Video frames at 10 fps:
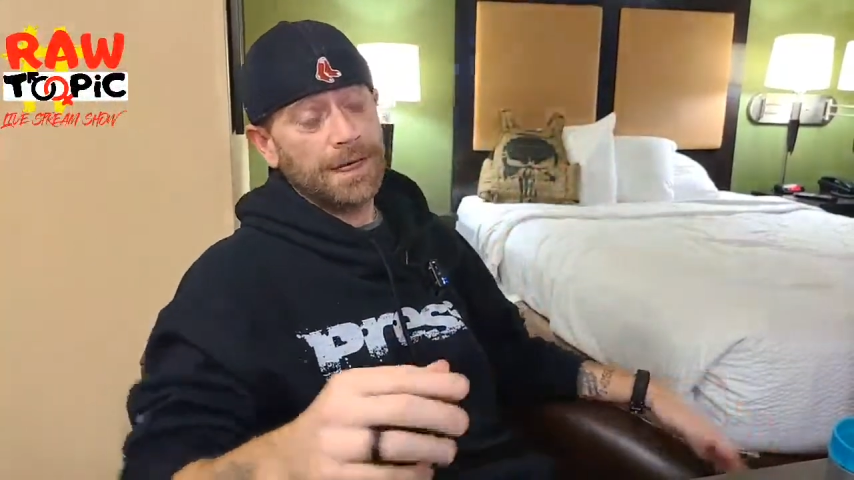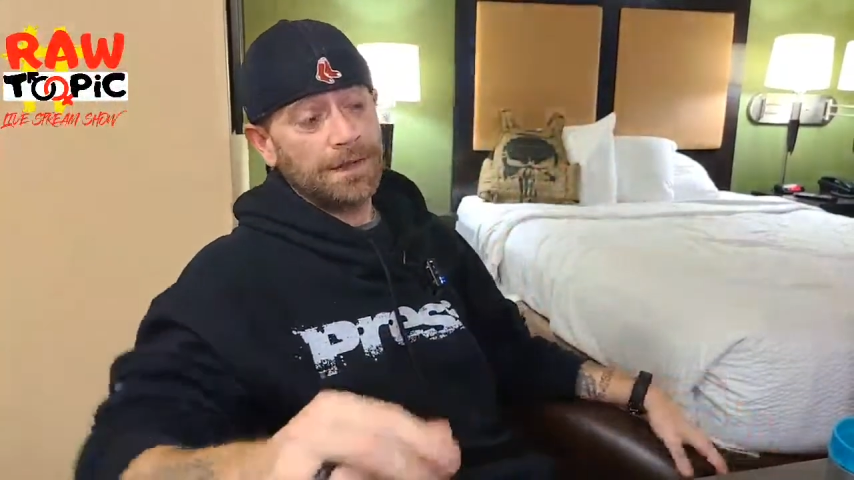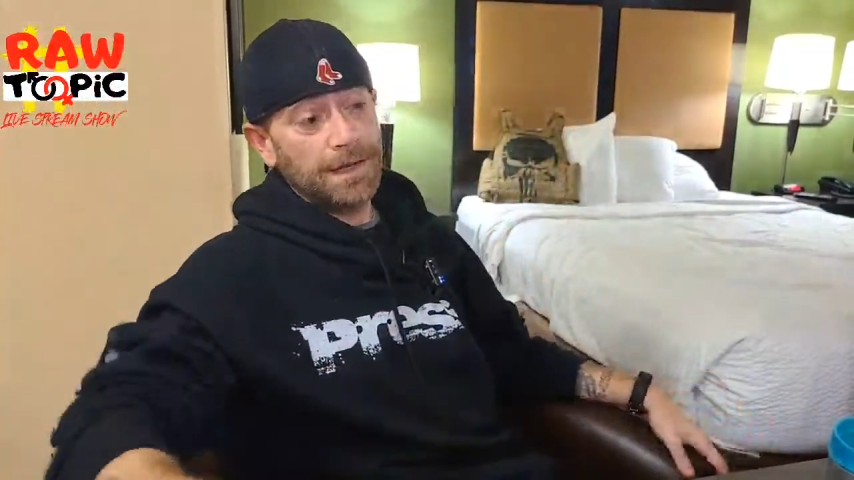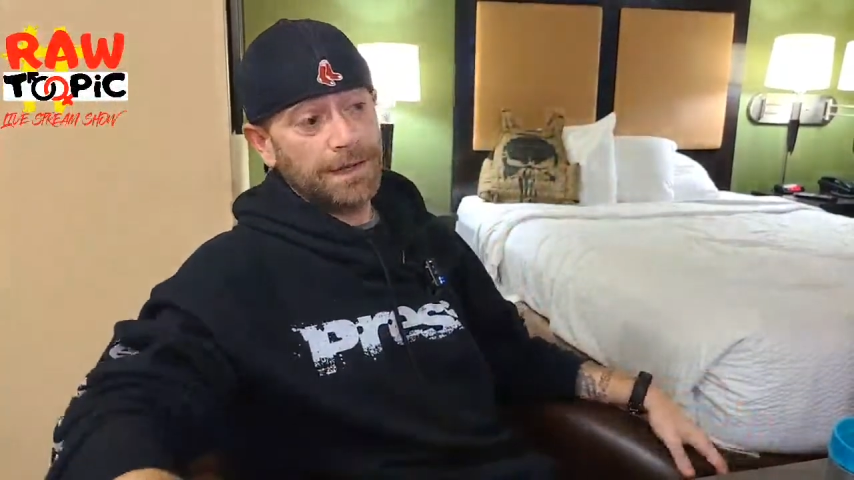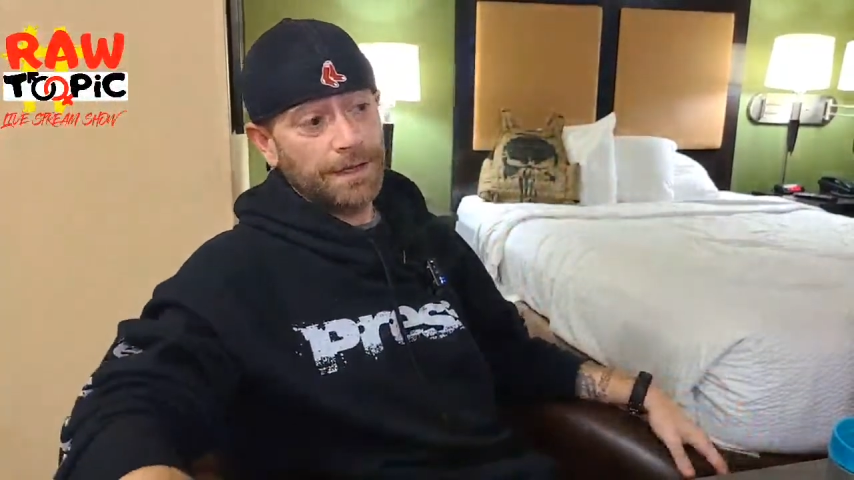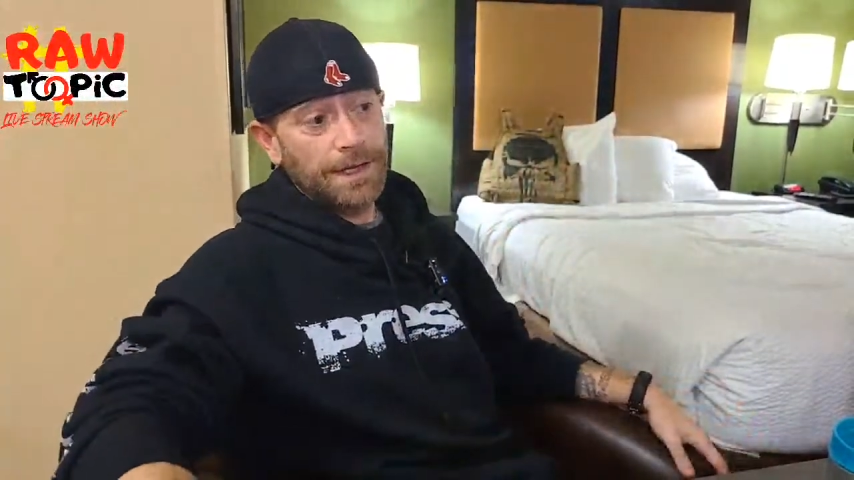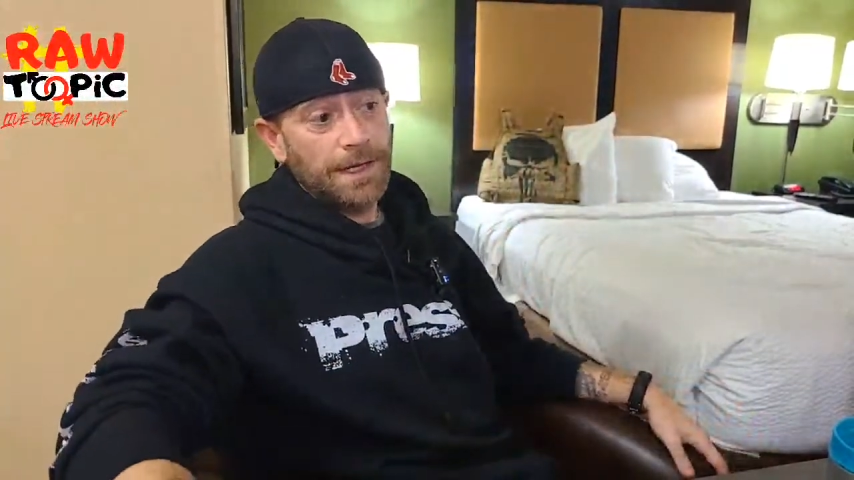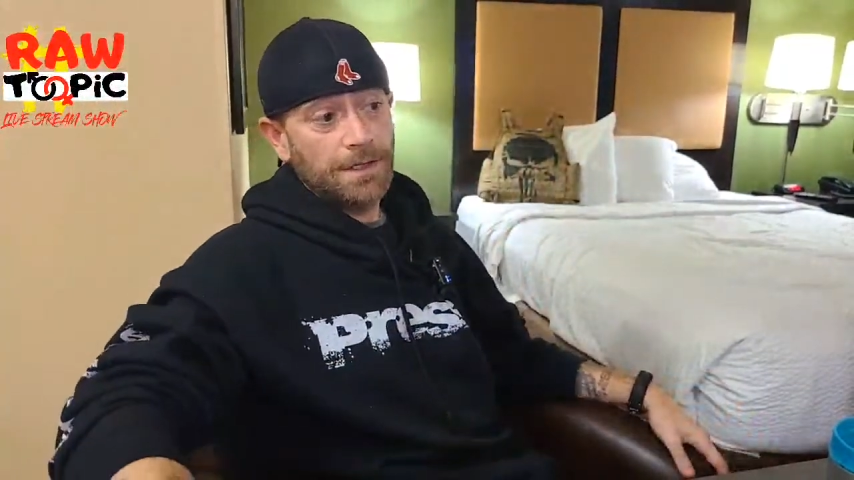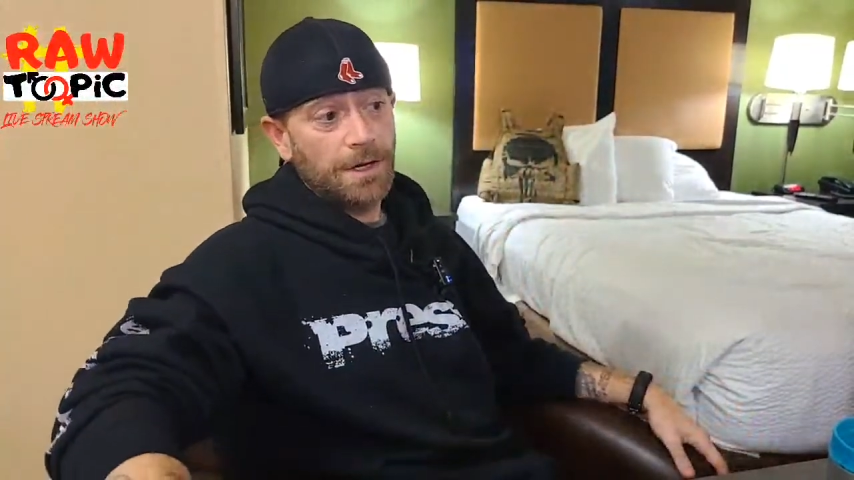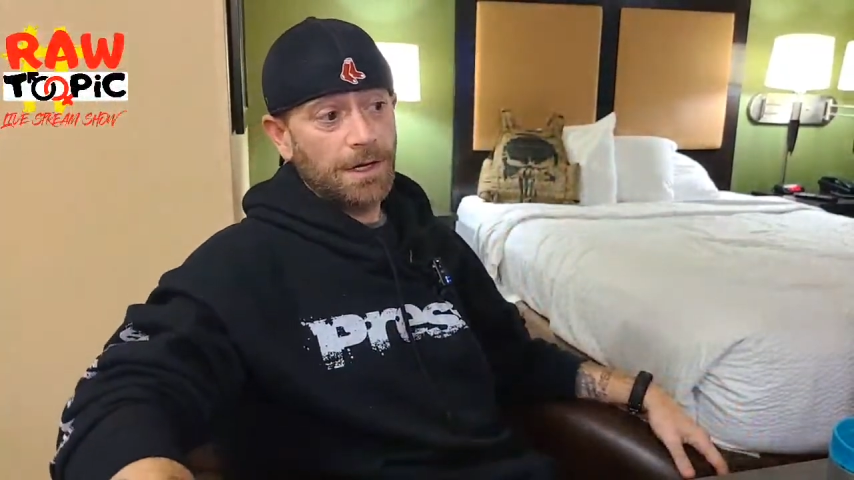they think that they
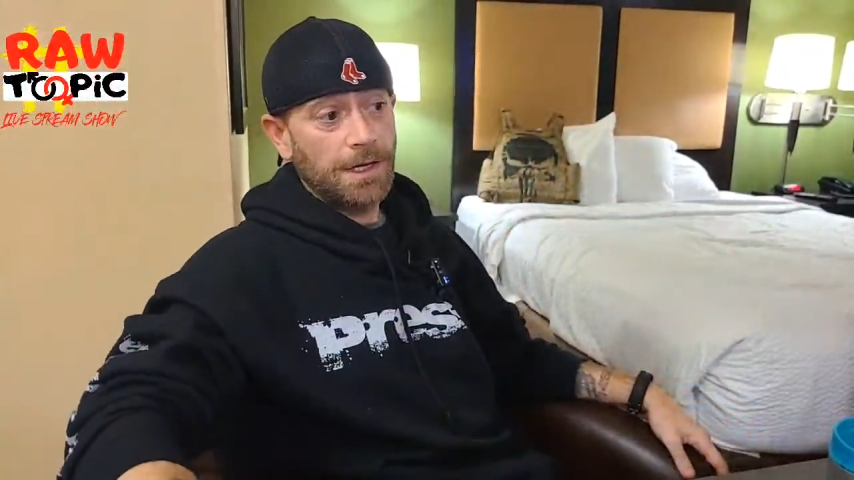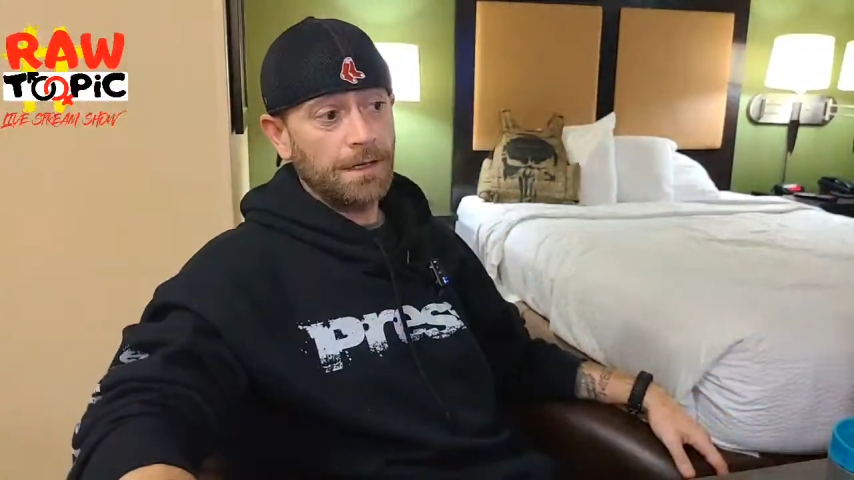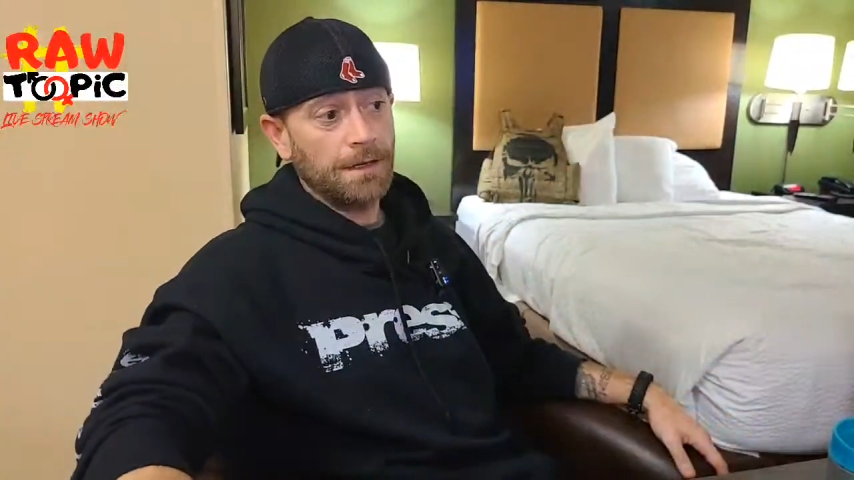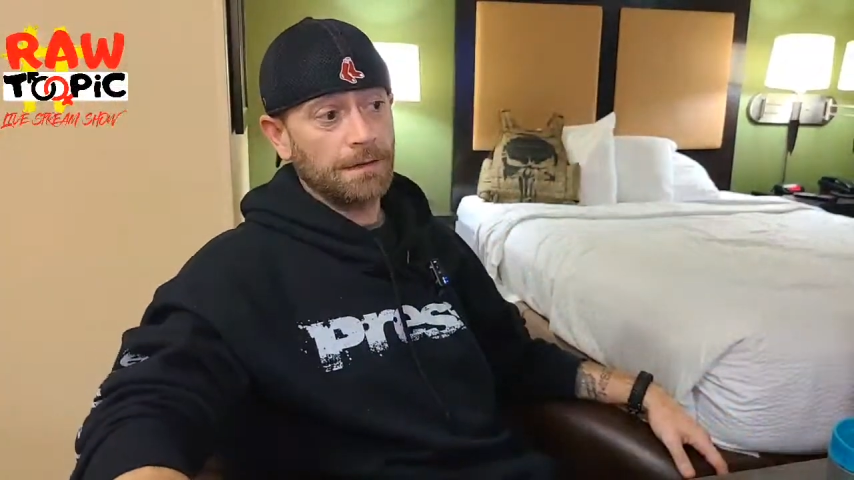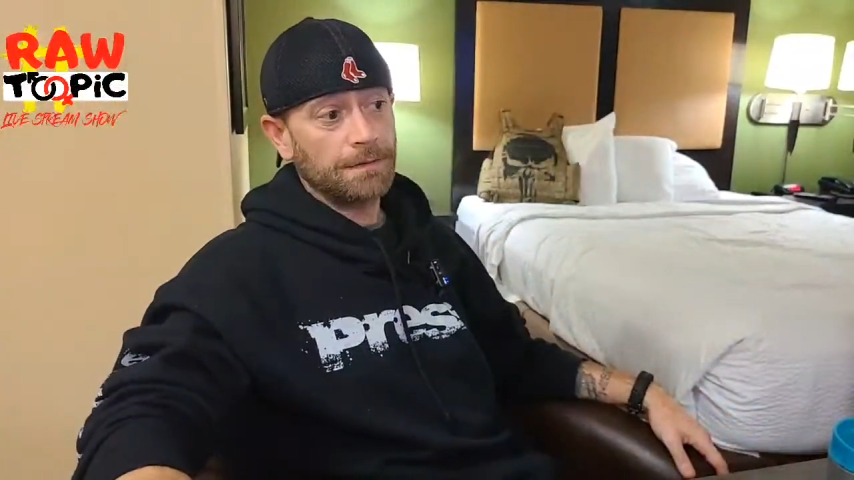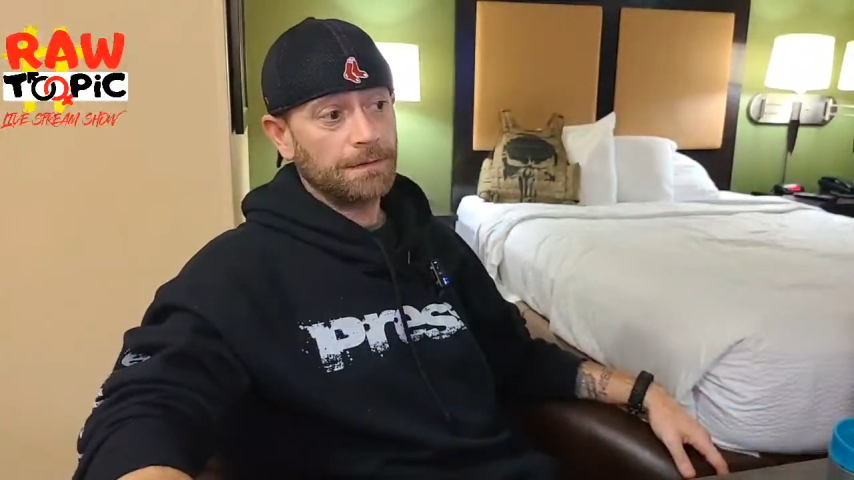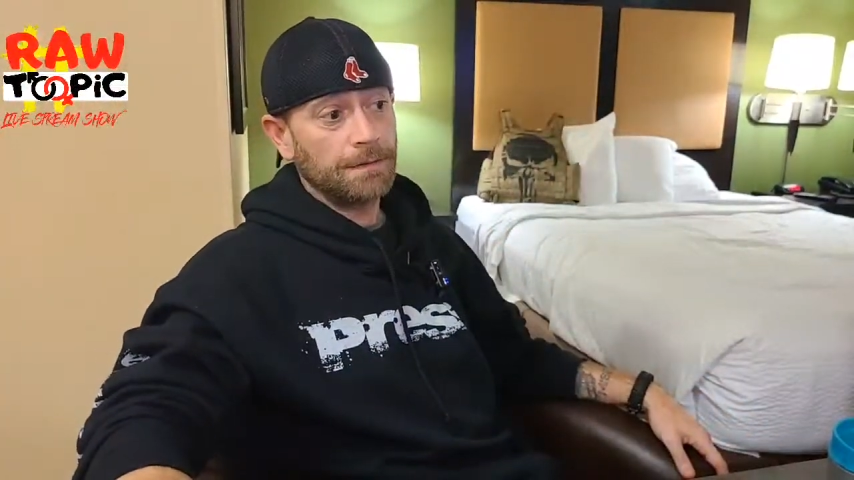can talk here.